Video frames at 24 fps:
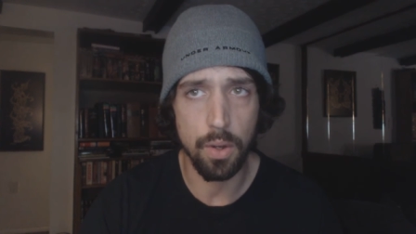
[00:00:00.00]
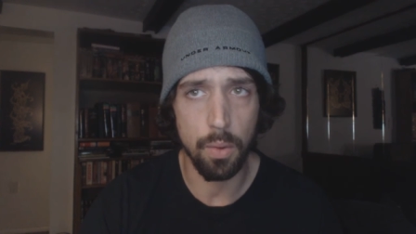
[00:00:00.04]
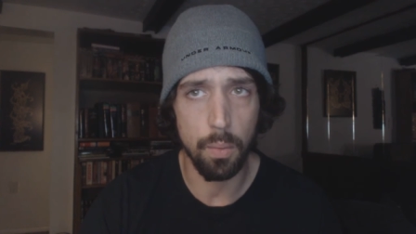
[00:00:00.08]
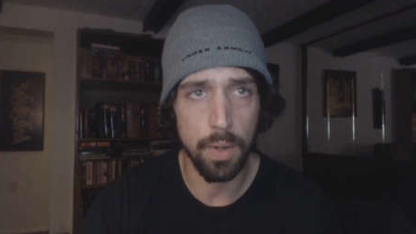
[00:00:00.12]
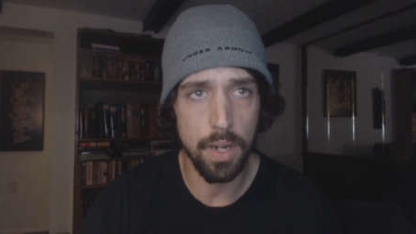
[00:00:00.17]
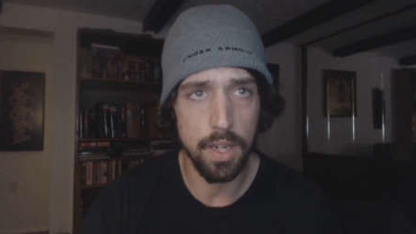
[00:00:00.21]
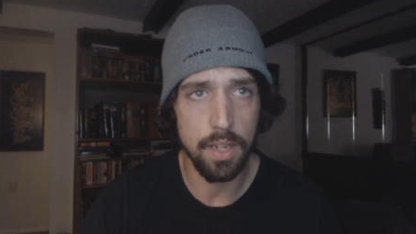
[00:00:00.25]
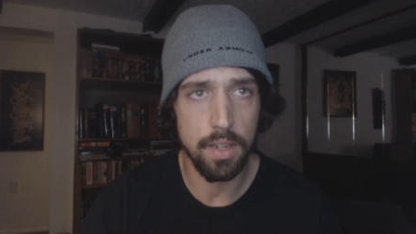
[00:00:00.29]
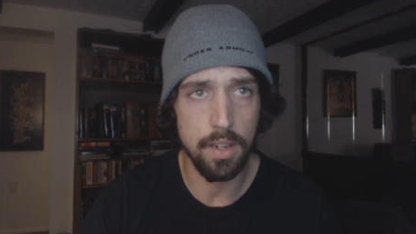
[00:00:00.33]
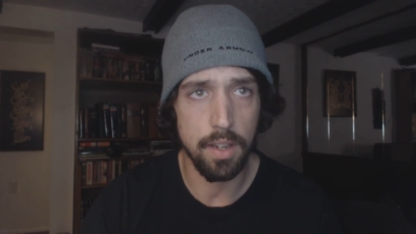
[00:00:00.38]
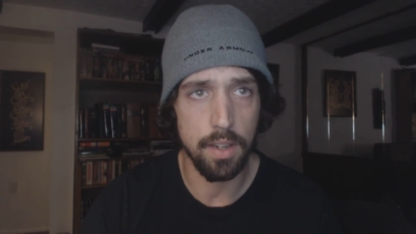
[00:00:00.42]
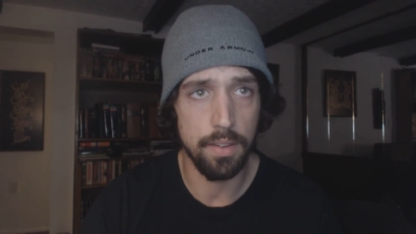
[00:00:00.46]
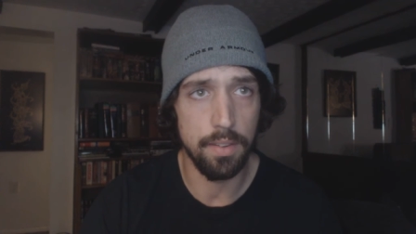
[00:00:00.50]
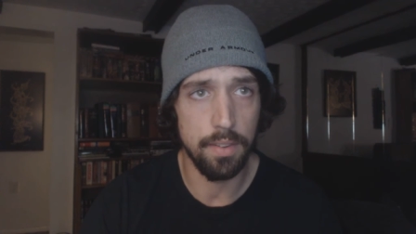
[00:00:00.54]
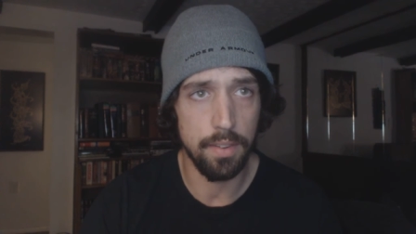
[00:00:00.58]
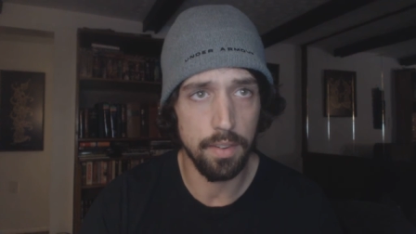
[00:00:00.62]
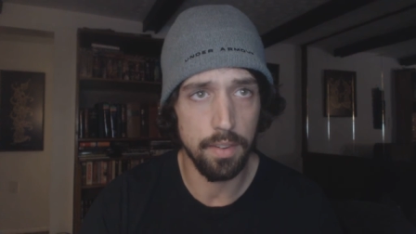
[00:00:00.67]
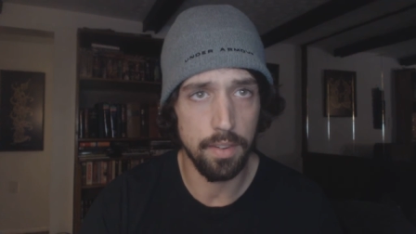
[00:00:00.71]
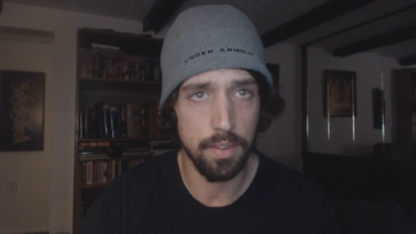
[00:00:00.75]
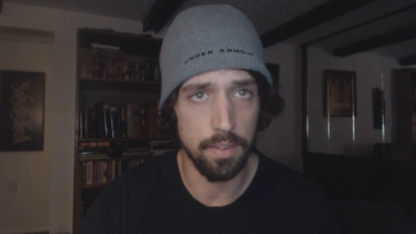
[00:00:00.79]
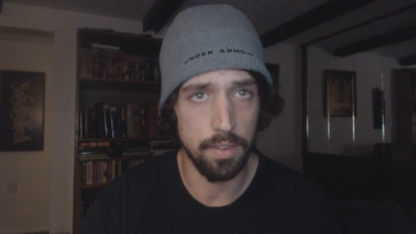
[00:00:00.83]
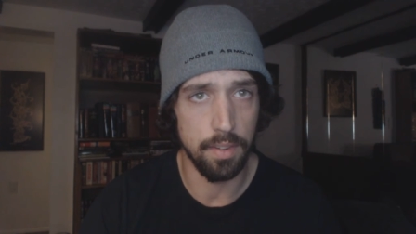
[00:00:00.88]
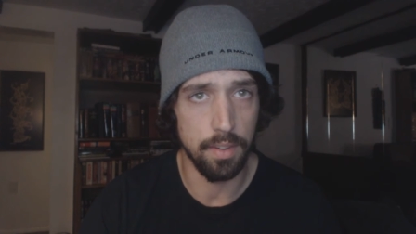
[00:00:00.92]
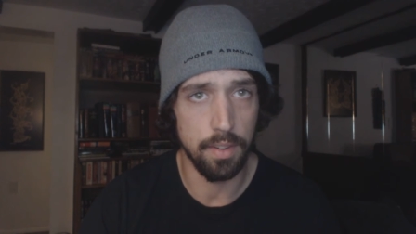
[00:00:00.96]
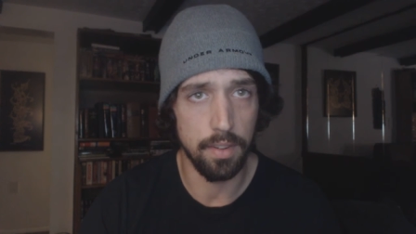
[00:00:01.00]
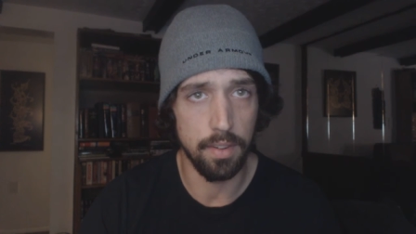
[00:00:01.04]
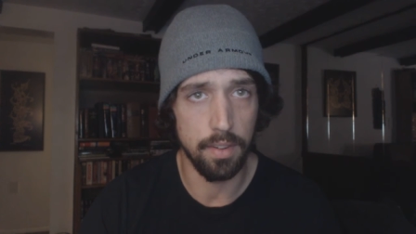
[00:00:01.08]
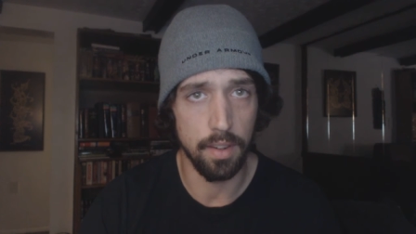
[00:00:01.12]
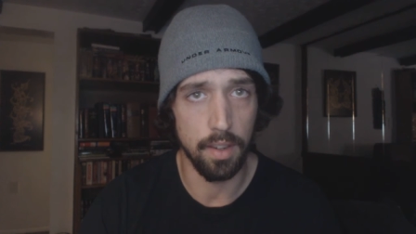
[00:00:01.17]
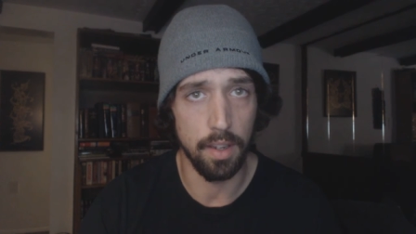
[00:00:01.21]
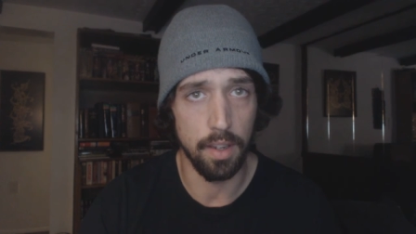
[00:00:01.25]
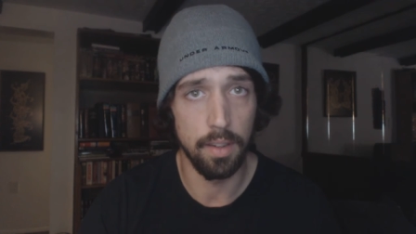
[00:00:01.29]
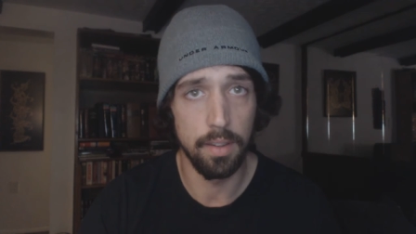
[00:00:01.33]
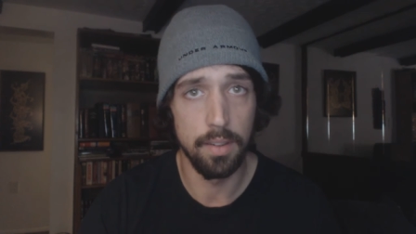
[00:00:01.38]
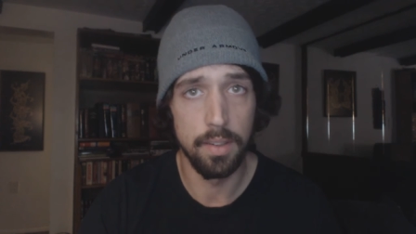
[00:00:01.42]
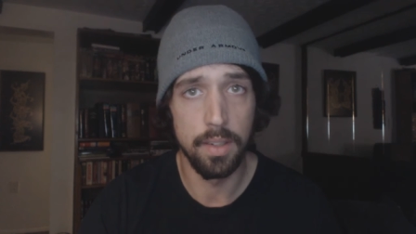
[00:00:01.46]
so what it does is it
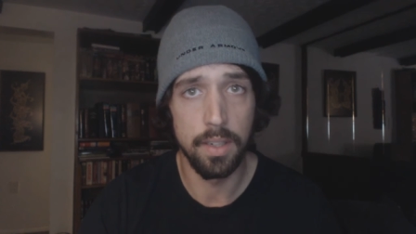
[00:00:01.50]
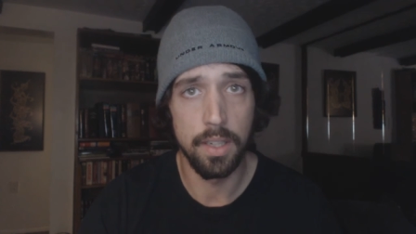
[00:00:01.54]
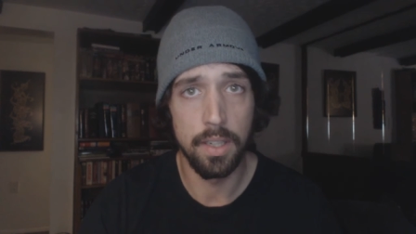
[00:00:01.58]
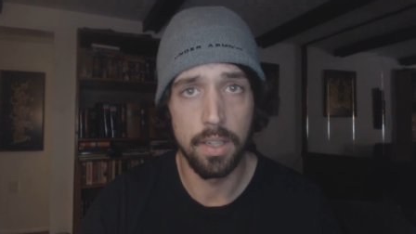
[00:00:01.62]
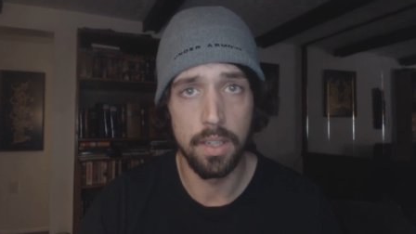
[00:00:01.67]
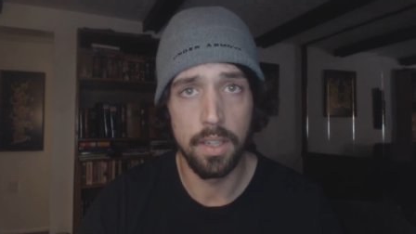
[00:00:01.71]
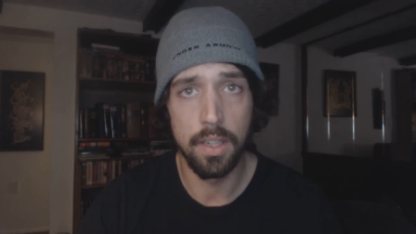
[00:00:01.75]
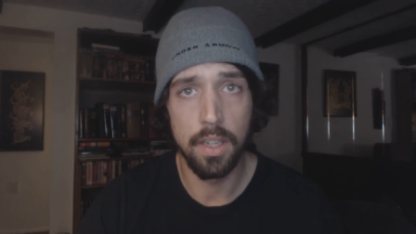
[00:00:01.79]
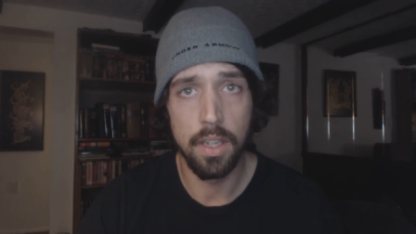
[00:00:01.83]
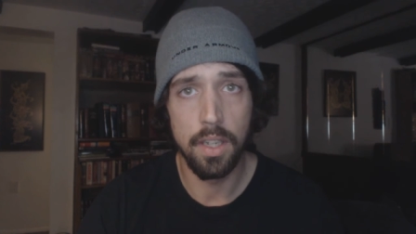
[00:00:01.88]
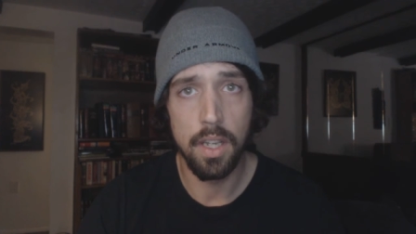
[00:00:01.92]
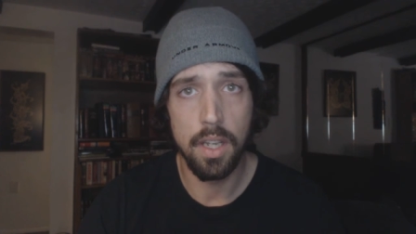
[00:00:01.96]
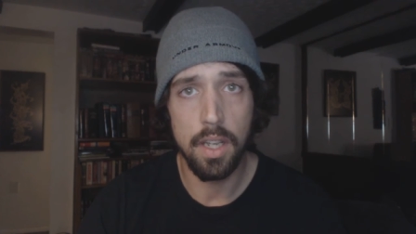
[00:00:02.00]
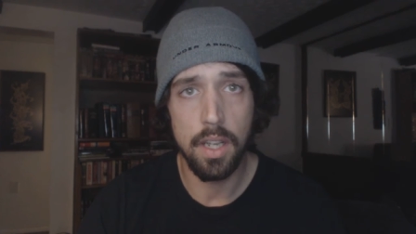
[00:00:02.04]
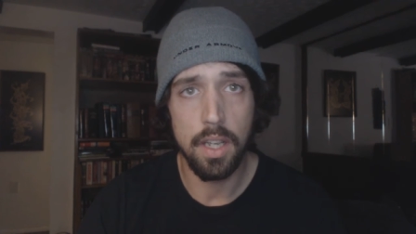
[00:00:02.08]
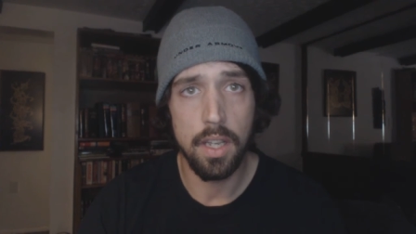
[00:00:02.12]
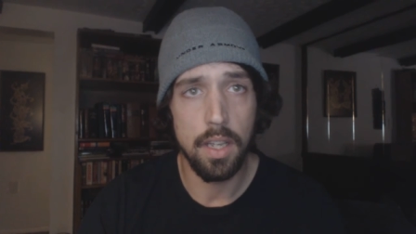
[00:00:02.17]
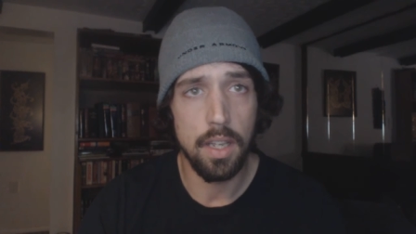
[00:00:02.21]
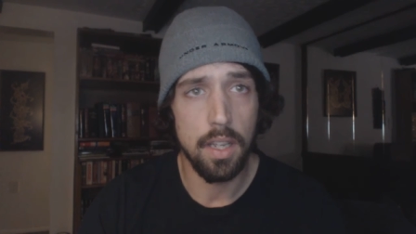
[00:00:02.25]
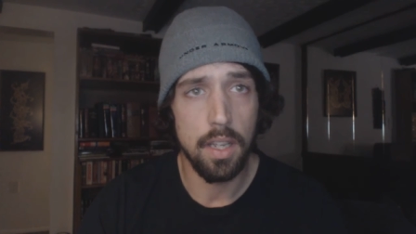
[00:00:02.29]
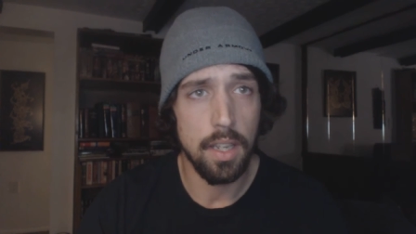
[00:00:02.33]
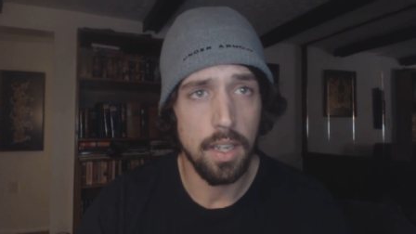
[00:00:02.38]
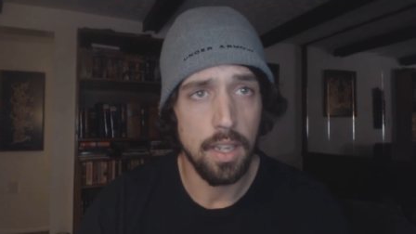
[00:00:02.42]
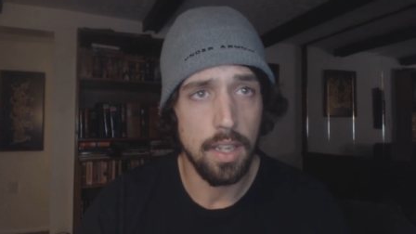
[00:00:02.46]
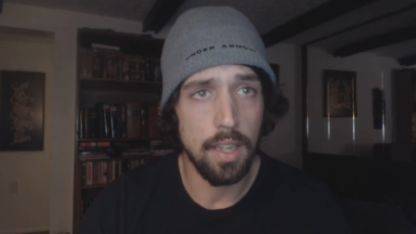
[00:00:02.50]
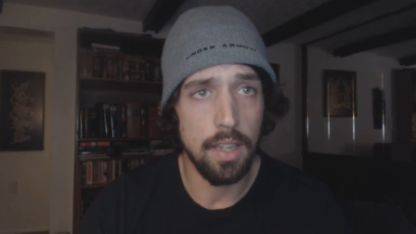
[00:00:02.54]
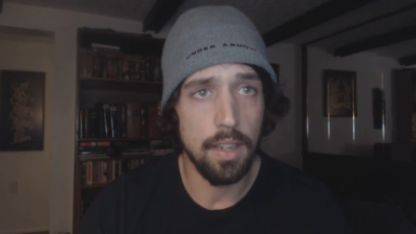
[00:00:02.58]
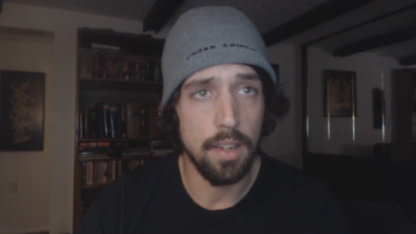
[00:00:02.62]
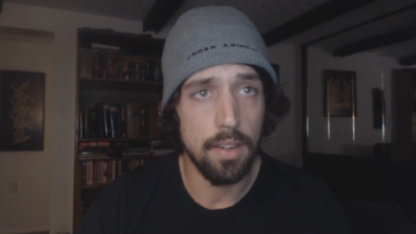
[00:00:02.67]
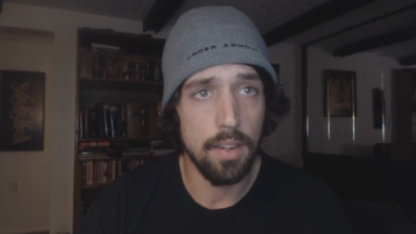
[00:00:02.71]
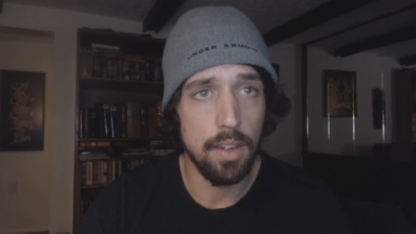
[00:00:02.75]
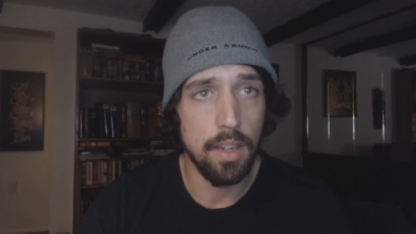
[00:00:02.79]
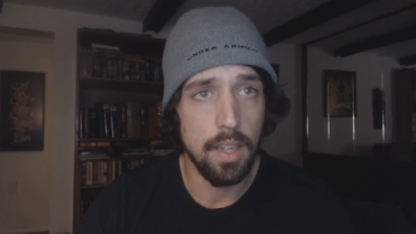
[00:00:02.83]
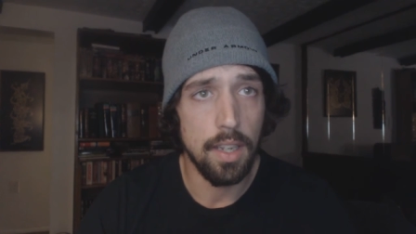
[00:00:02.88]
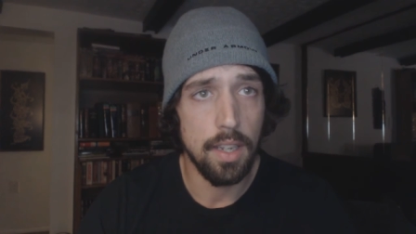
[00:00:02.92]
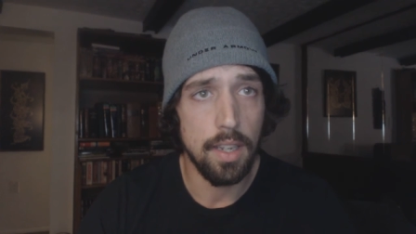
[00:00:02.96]
uh,
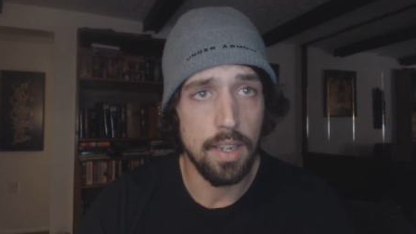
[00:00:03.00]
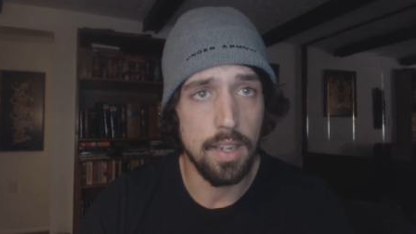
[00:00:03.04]
it